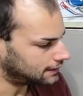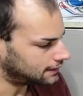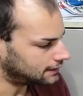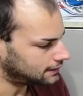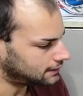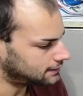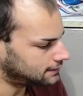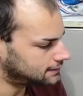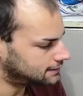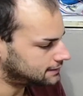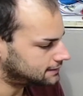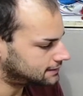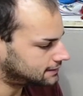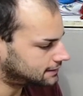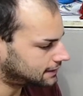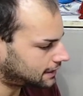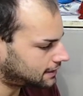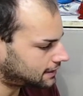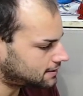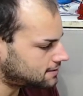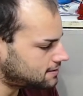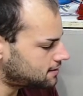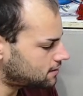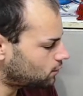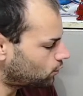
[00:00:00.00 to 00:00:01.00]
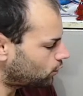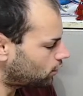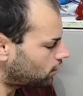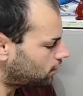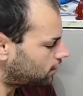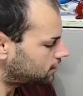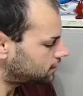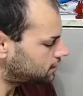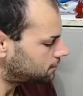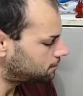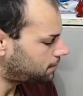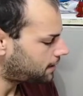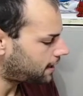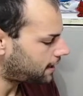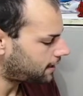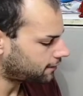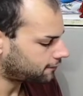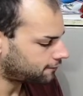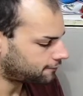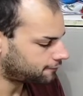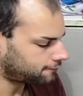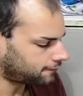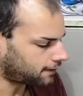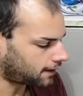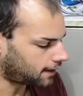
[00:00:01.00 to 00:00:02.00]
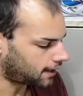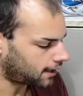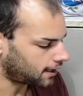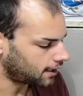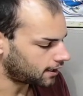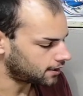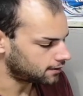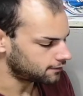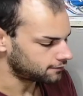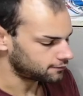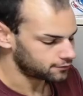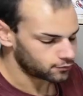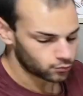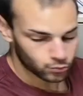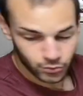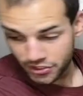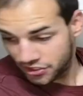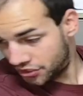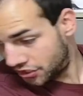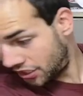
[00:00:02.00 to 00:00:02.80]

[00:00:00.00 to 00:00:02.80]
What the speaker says: It says that we're on to bag 5, which